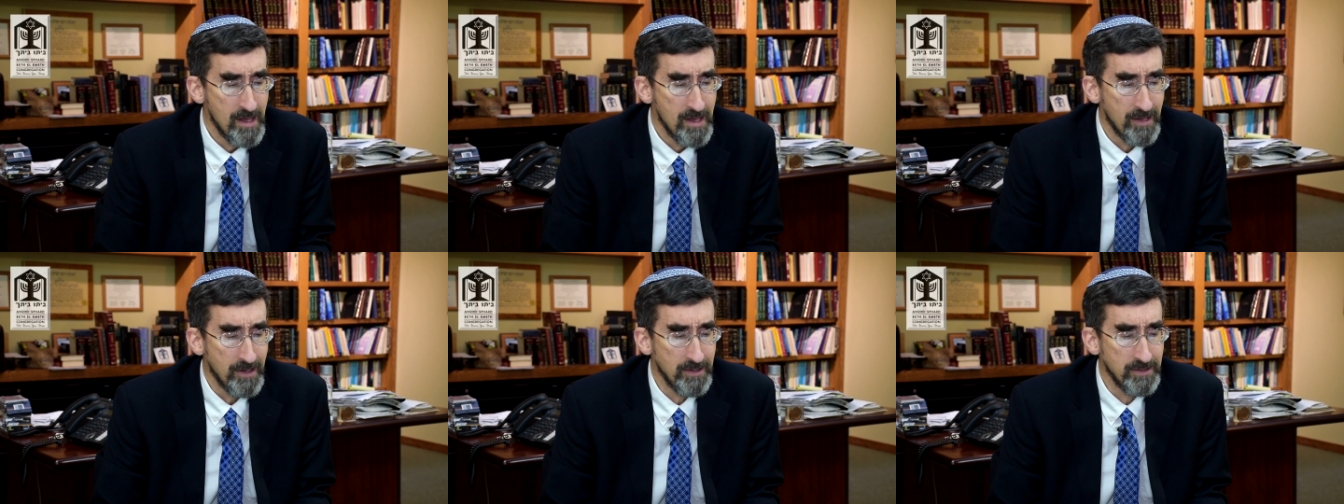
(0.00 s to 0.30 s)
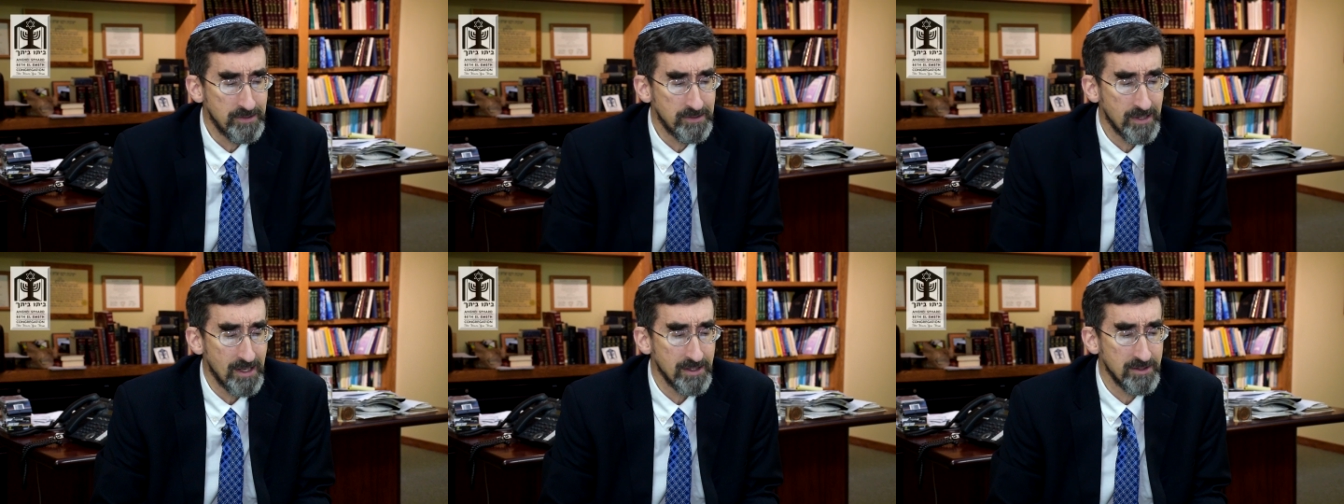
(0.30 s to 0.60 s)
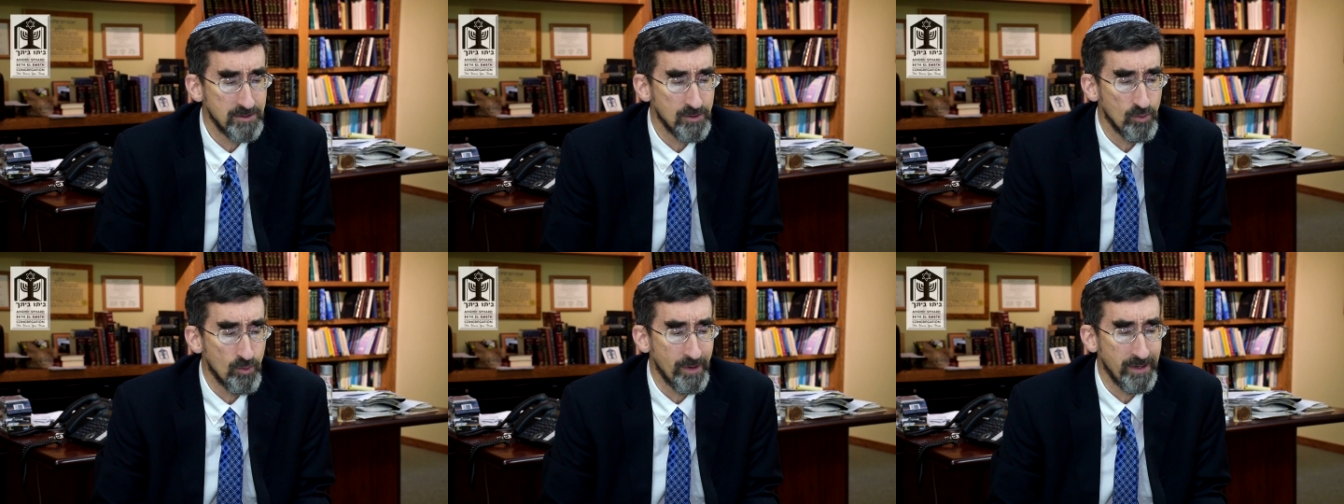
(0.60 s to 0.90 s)
he
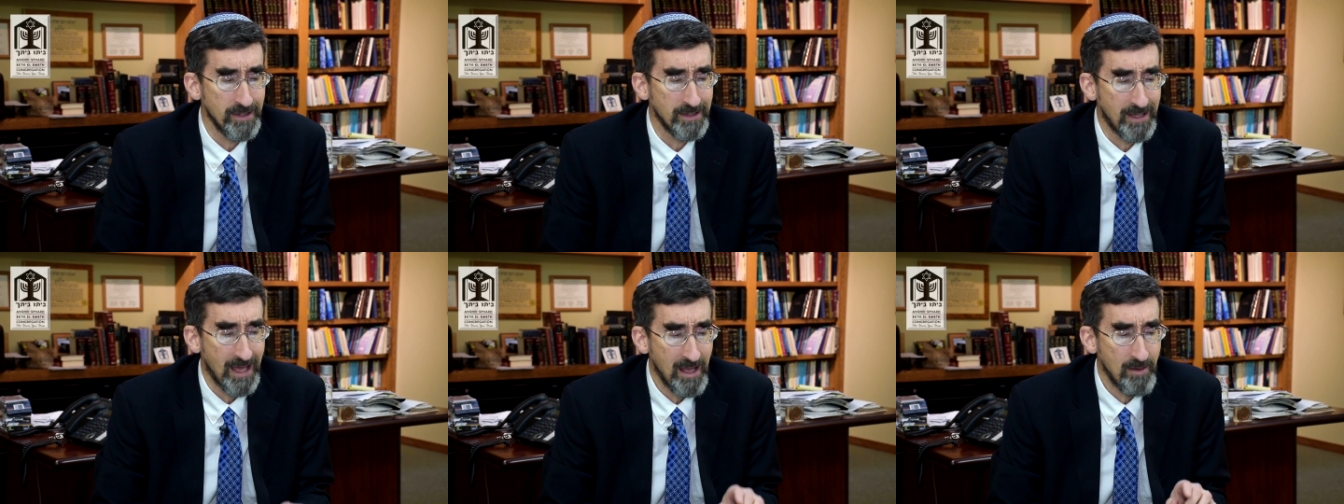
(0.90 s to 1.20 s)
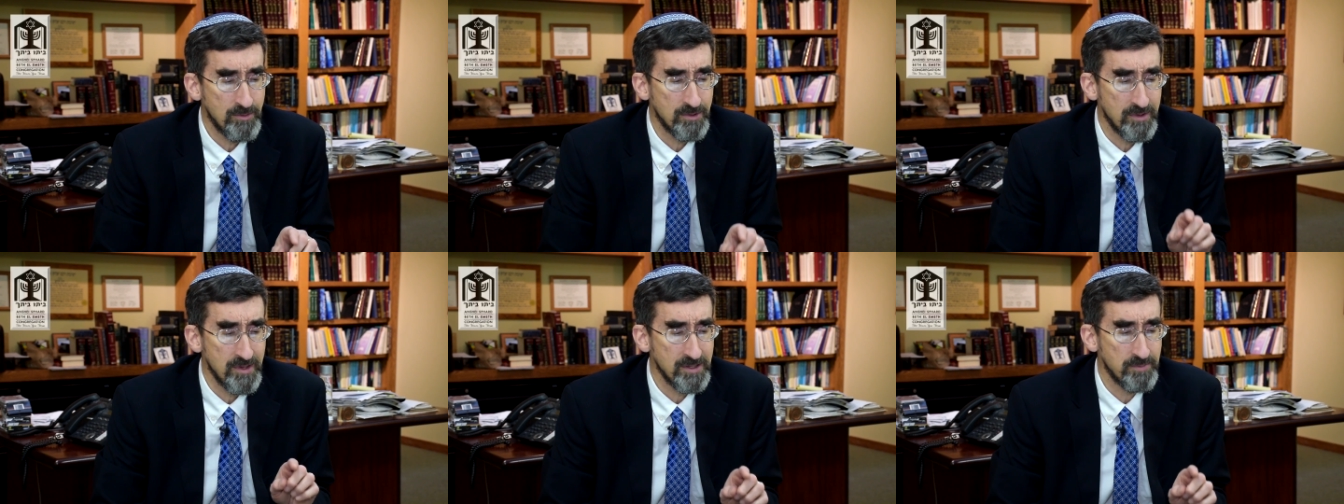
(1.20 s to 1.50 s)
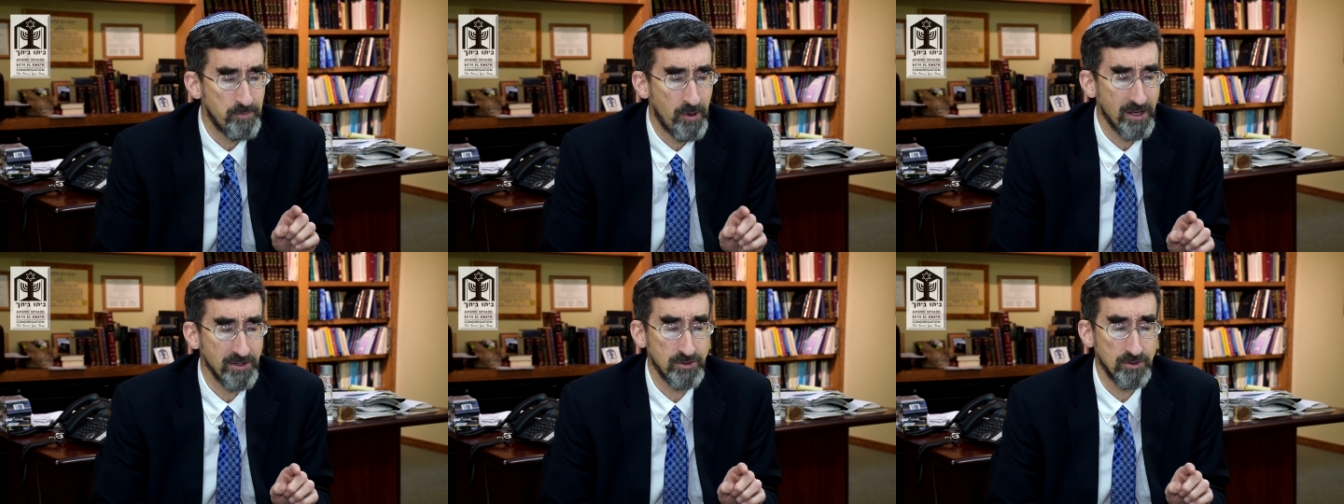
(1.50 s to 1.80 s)
says when he came to this
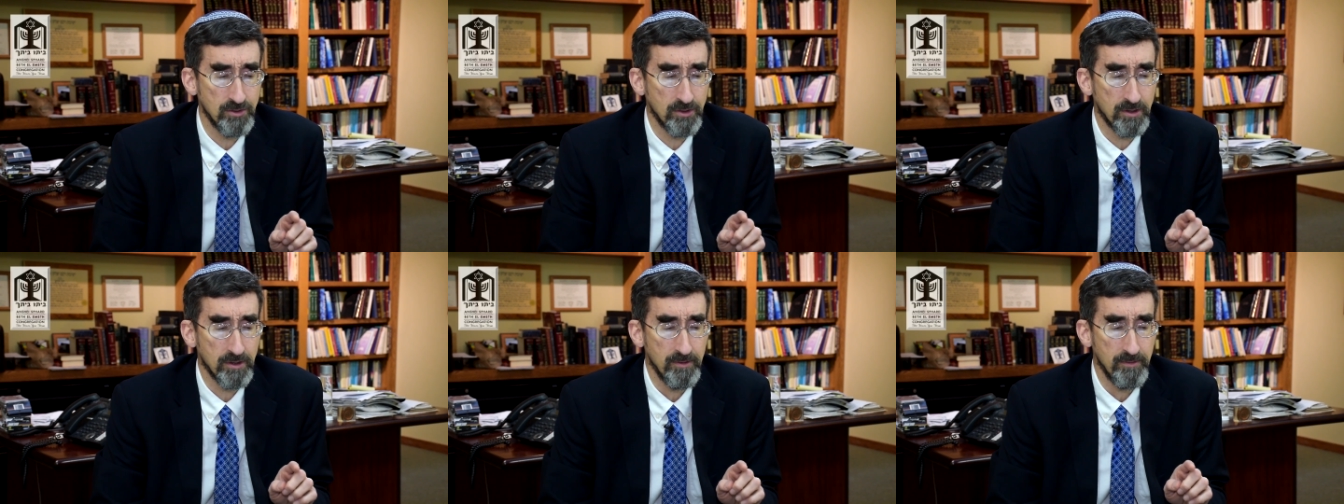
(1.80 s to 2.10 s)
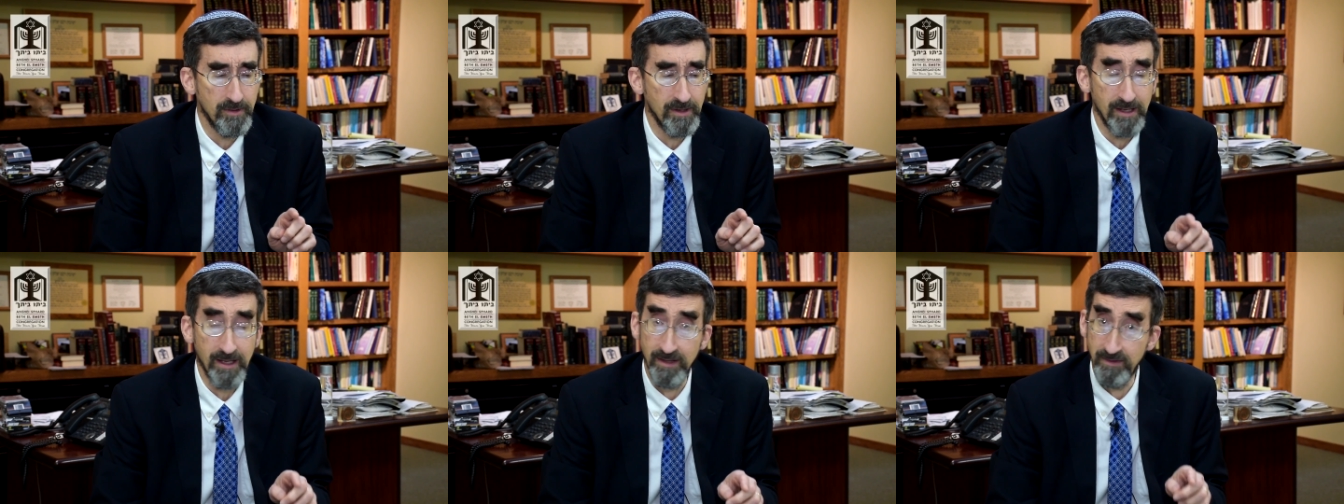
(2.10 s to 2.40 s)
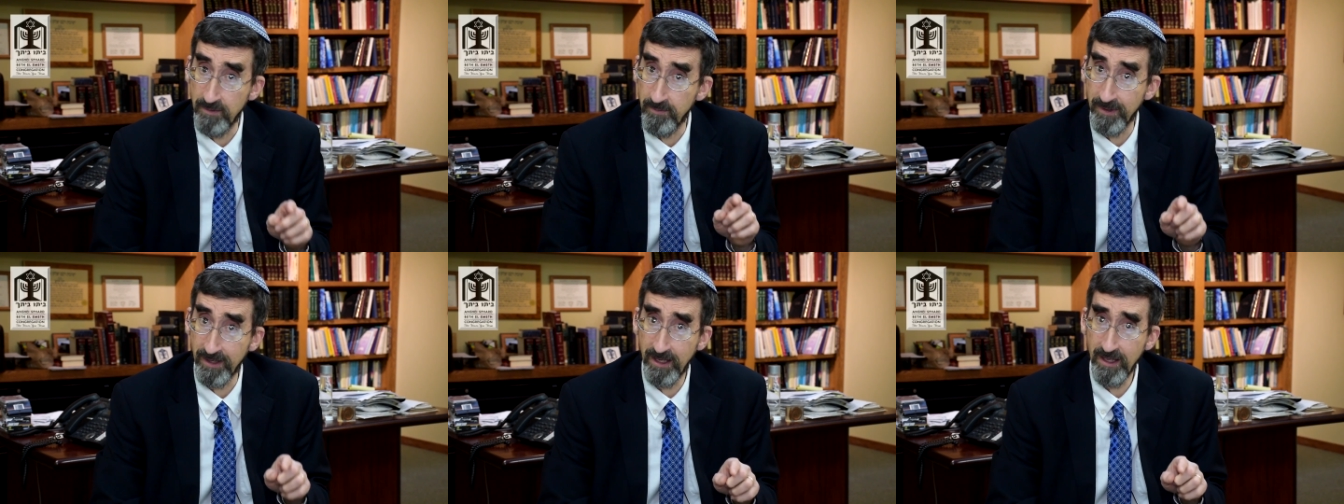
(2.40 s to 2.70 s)
pasuk
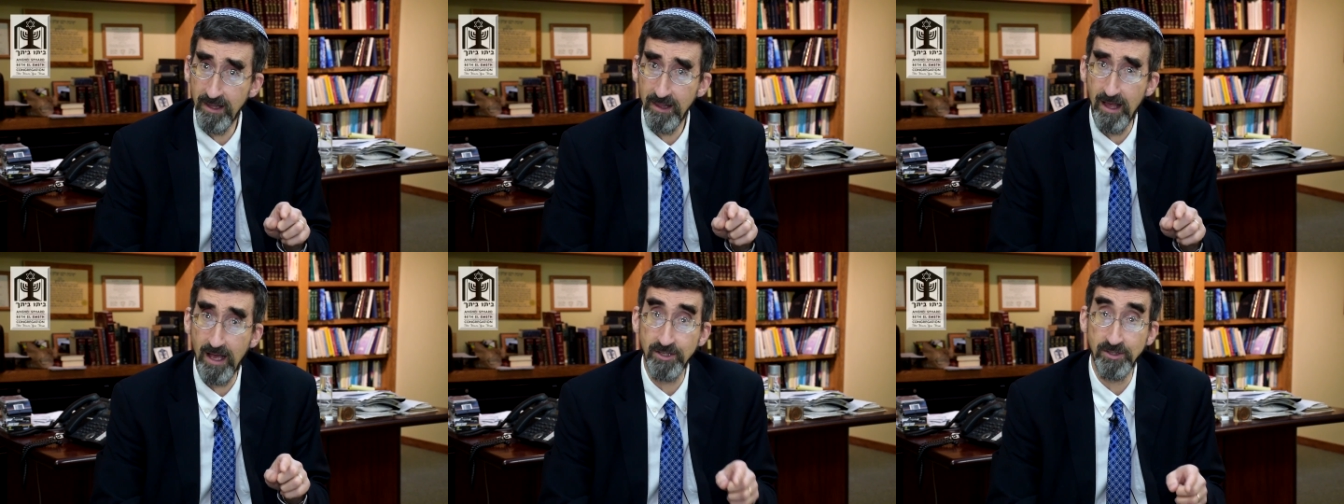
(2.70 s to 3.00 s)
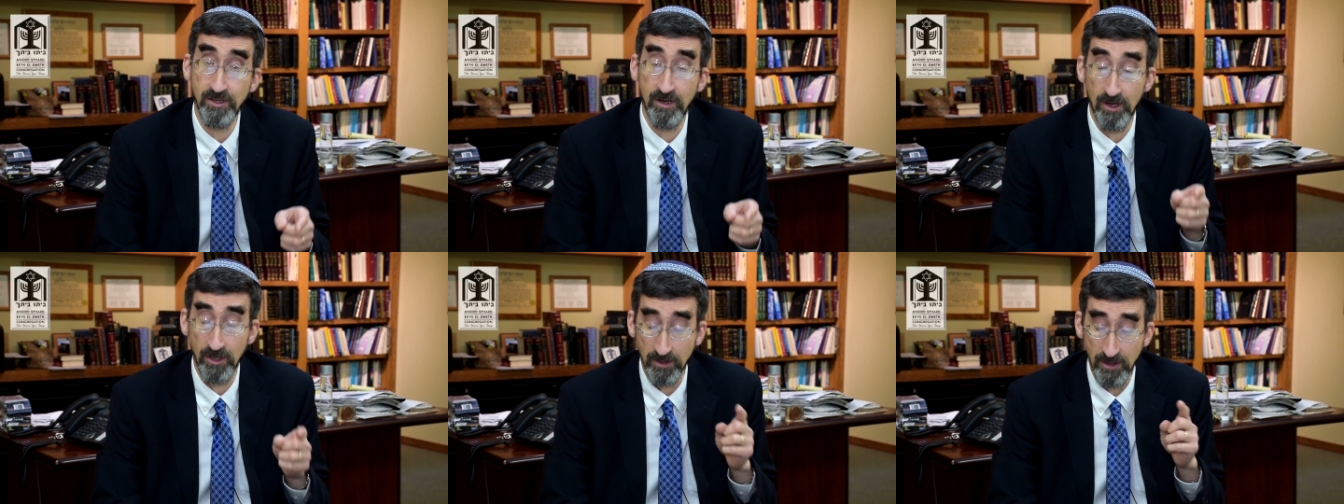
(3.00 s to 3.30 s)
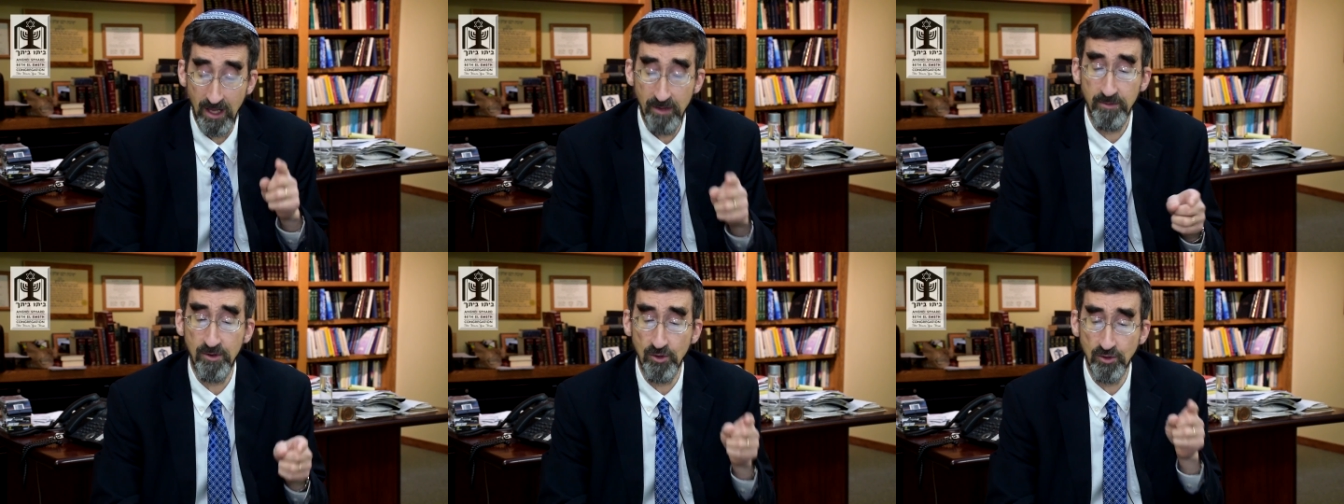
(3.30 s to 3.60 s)
in the Megillah, Asher
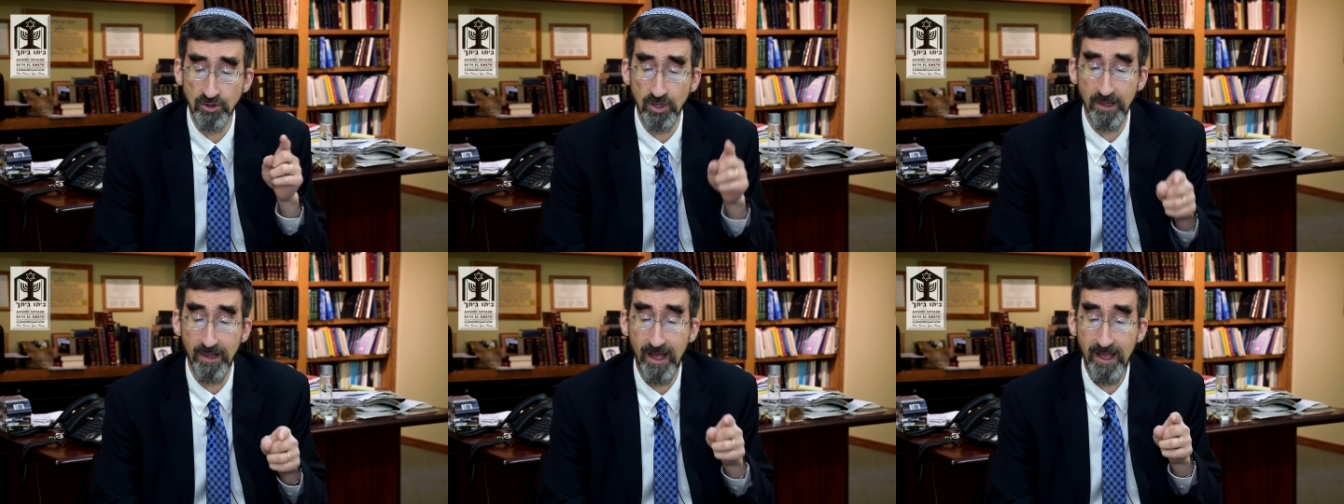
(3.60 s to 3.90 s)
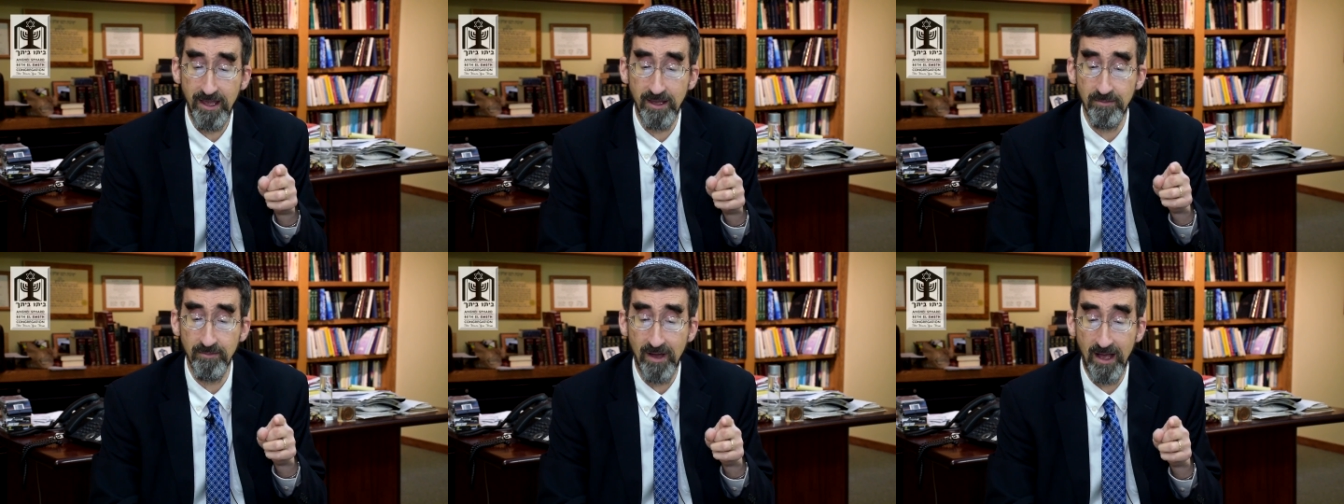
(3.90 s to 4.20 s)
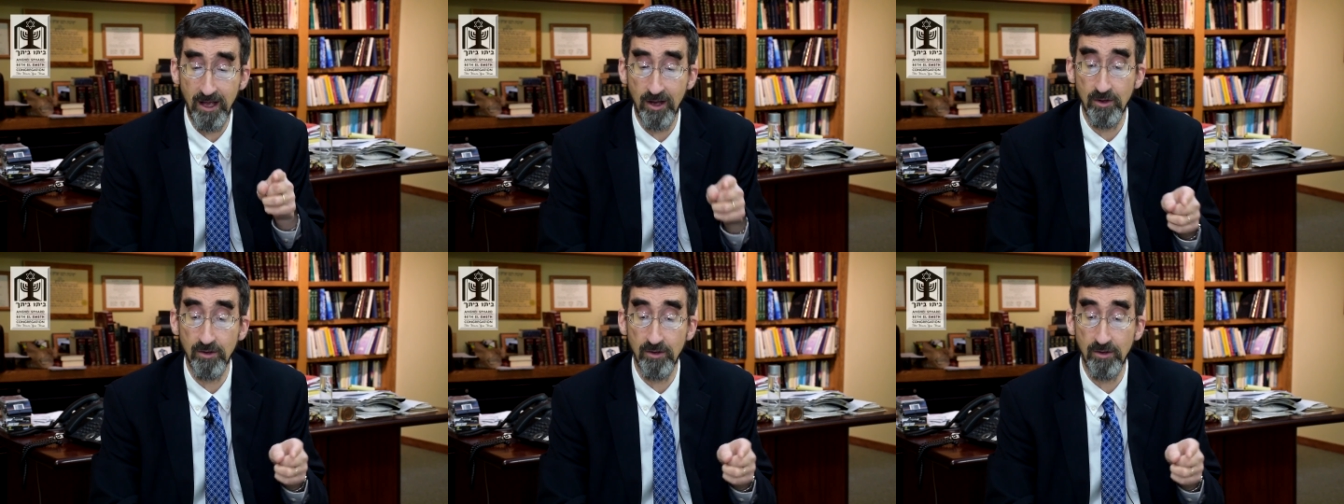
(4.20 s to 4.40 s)
Haglam Yushalayim,